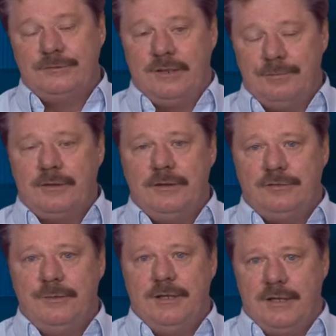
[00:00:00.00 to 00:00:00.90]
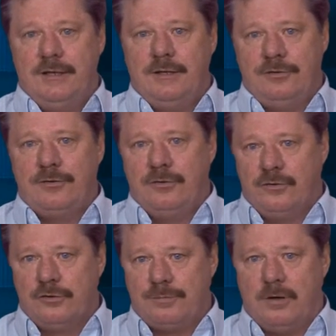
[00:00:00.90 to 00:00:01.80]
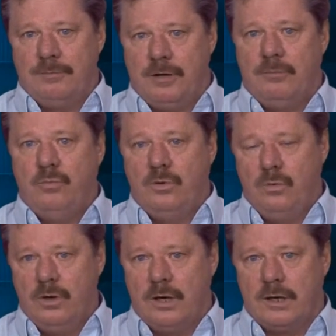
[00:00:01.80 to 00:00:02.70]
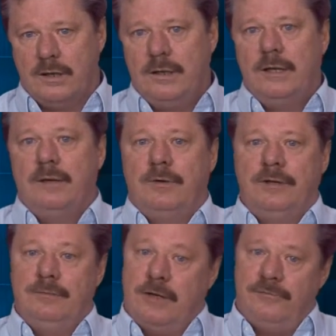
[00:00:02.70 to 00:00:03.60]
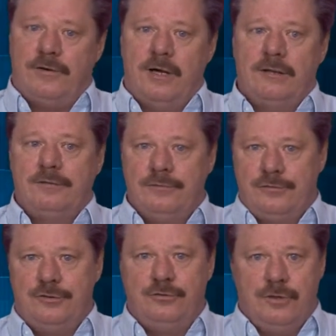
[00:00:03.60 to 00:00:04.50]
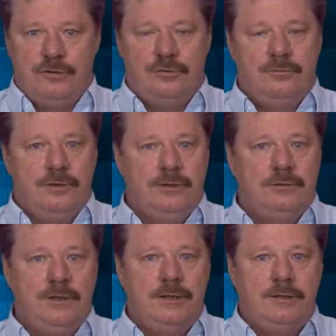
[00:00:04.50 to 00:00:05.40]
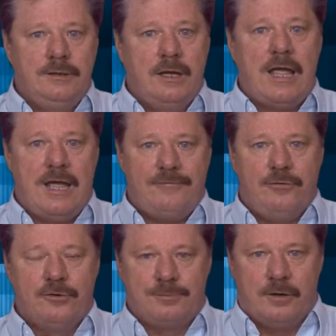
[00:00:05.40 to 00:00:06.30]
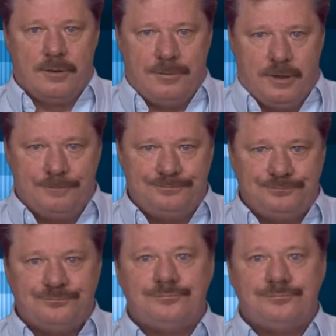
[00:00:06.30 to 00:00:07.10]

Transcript: Typically speaking, a 3rd horsepower pump will work, but you might find a situation where you'll need a 1/2 horsepower pump.